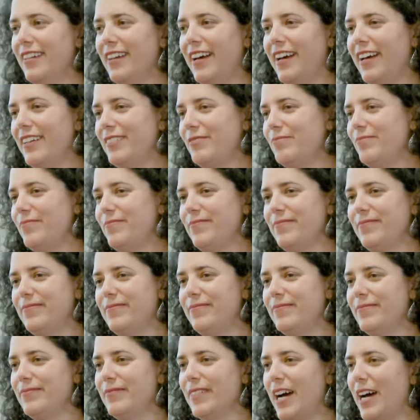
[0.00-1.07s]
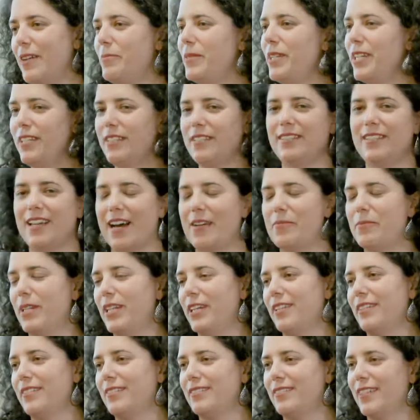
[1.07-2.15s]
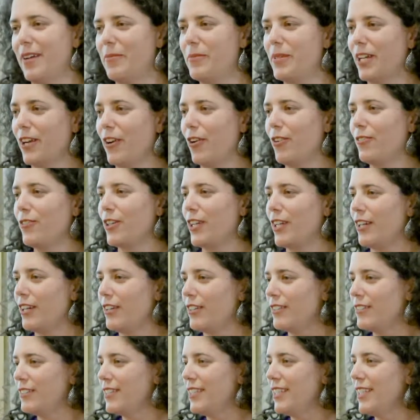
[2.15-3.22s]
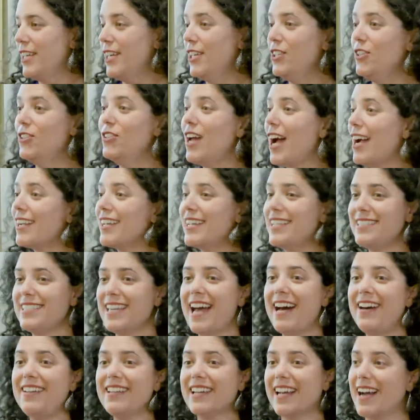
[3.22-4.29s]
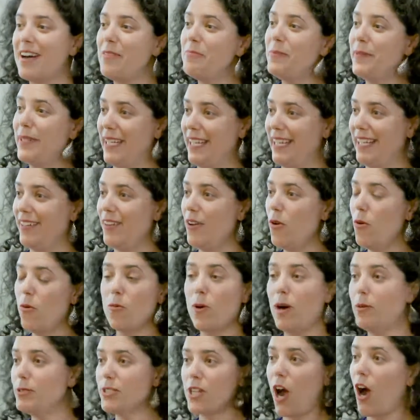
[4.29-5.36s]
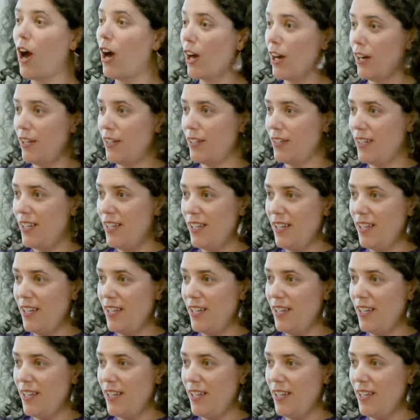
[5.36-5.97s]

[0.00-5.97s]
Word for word: I, I'm gonna, I'm gonna, I'm gonna go over here. You're not gonna tell the company what was hard.